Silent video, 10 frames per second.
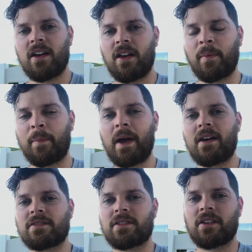I'm a
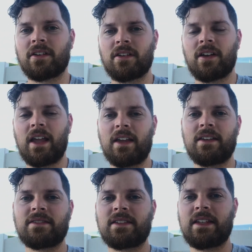pastor,
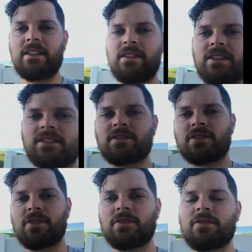and it's easy
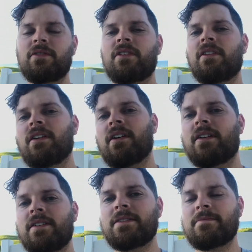to
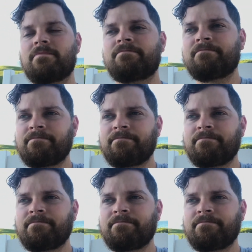um,